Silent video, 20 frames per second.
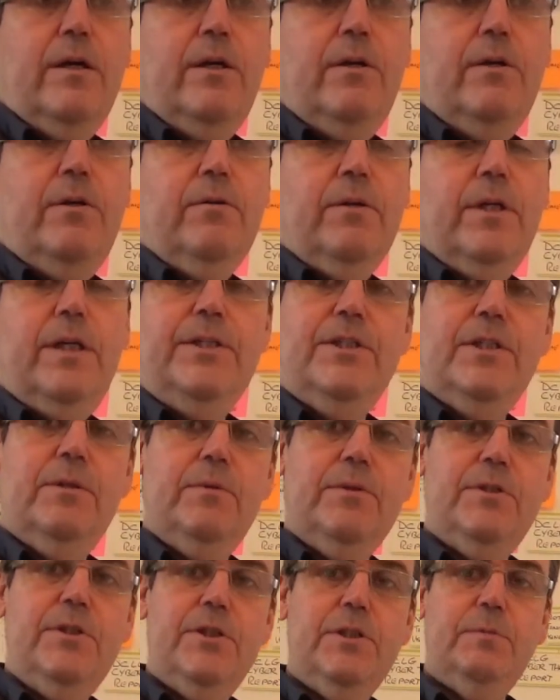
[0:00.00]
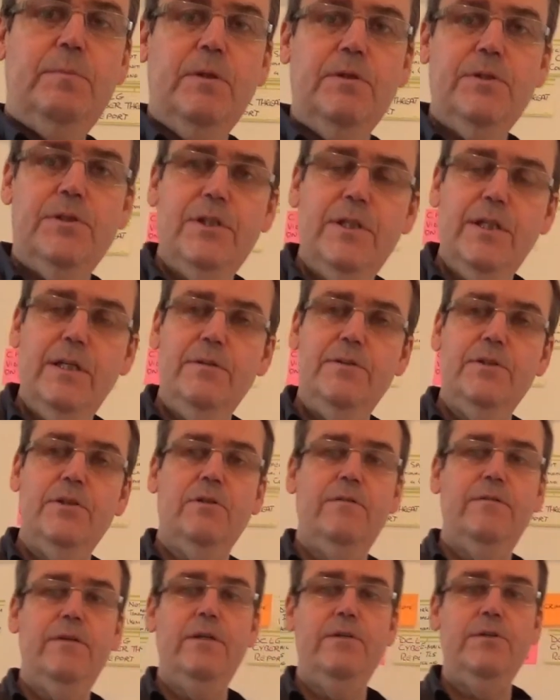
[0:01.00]
You'll need someone to sponsor you, so
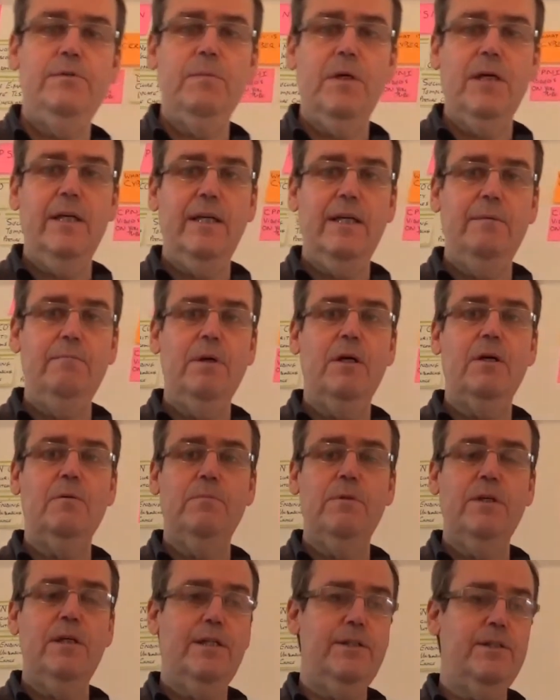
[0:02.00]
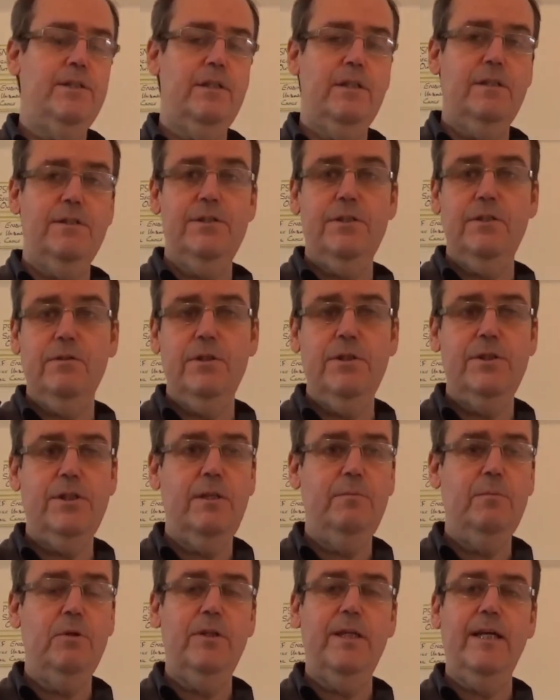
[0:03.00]
if you use my name, Mark Brett,
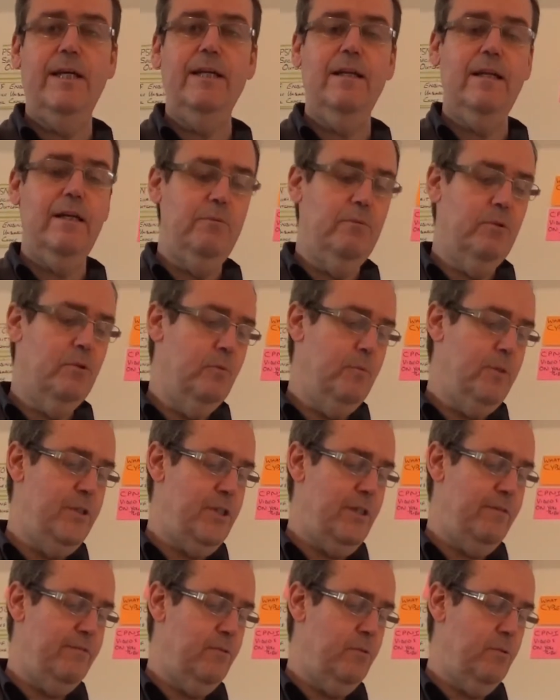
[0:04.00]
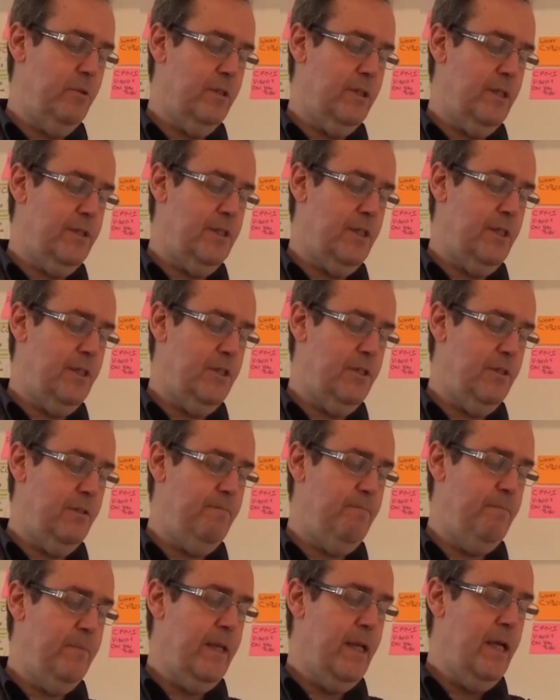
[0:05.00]
Socitm or the NLA Walk, whichever organisation.
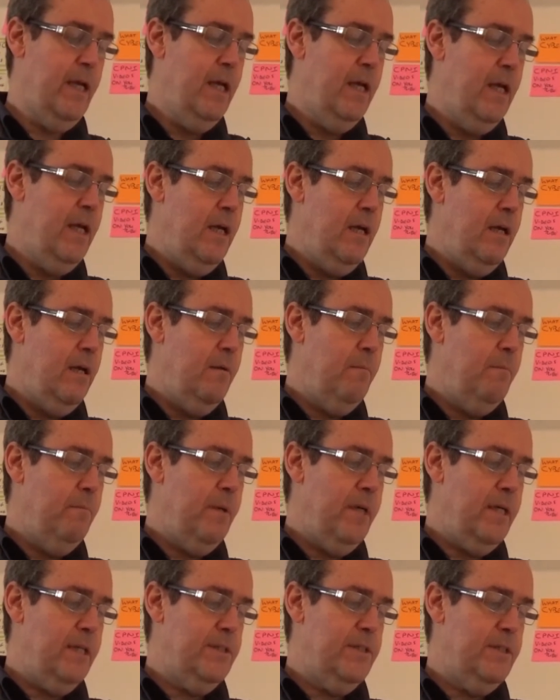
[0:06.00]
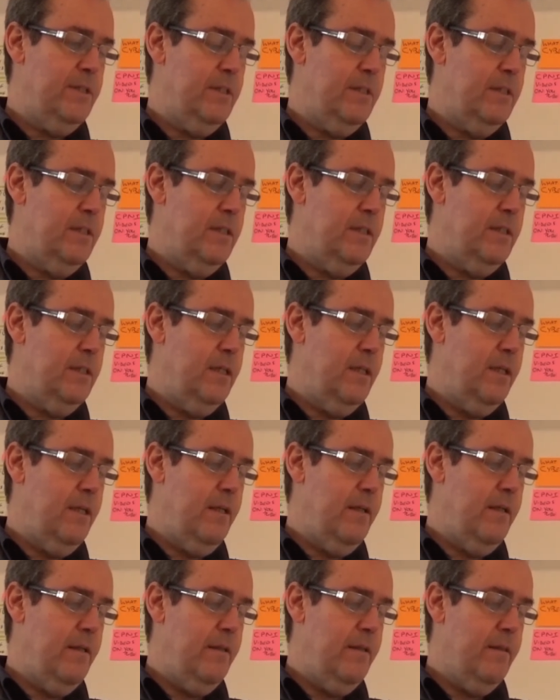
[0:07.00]
But
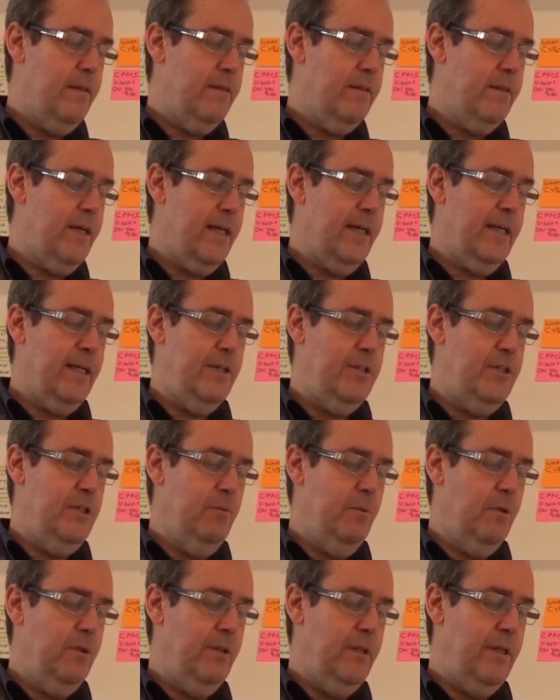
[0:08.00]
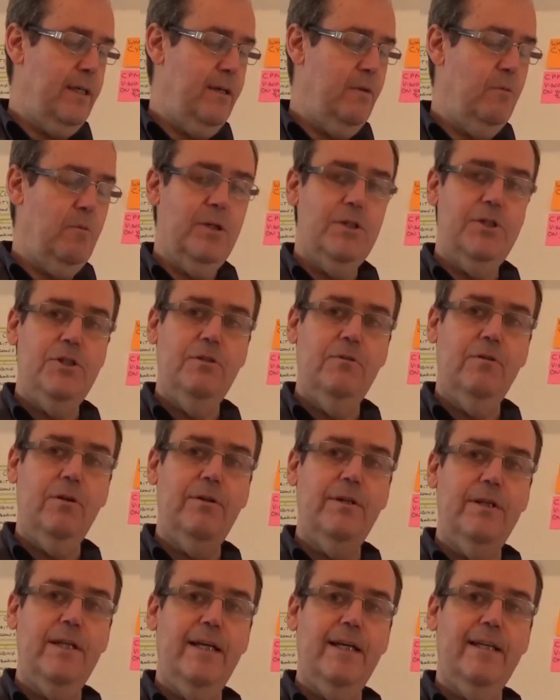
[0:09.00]
that gets you on there. Once you're
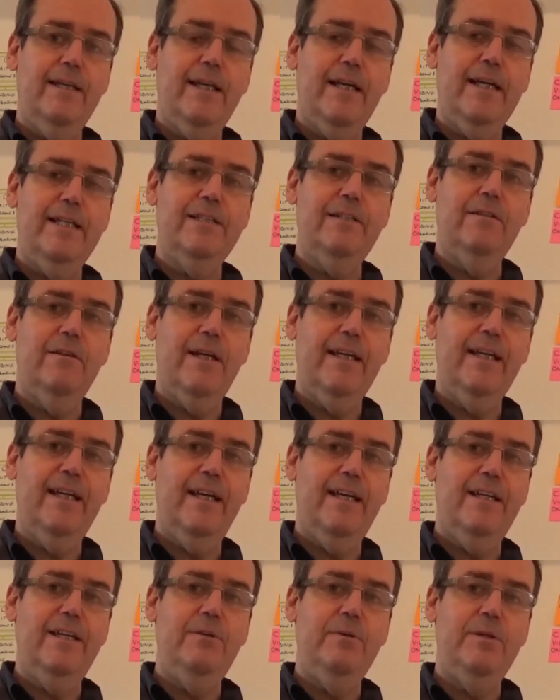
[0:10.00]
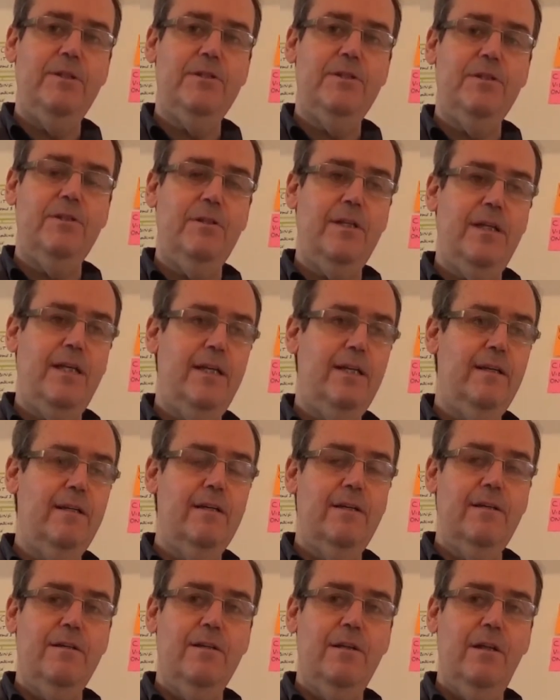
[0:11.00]
on there, that is like getting you into the
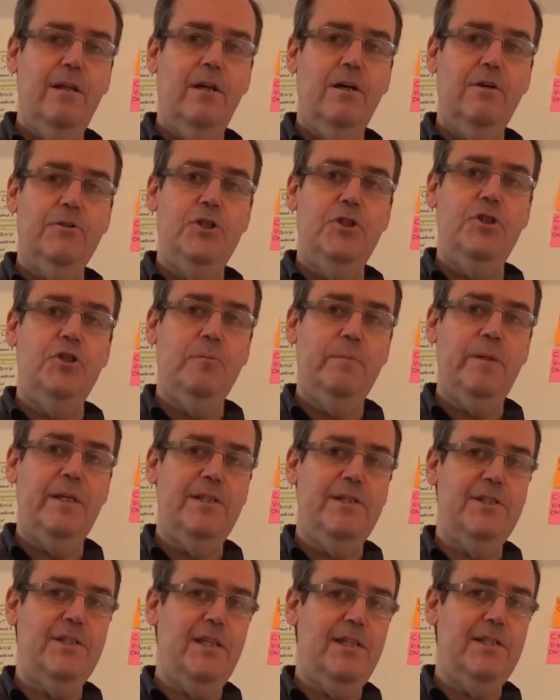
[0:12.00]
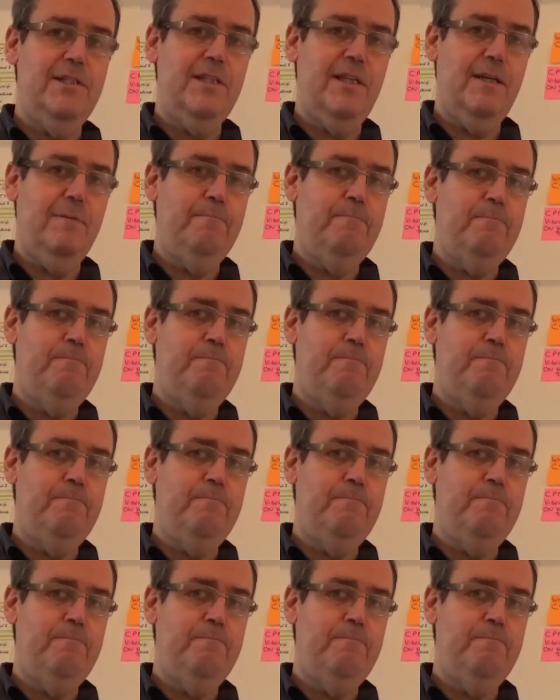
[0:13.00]
large shopping centre.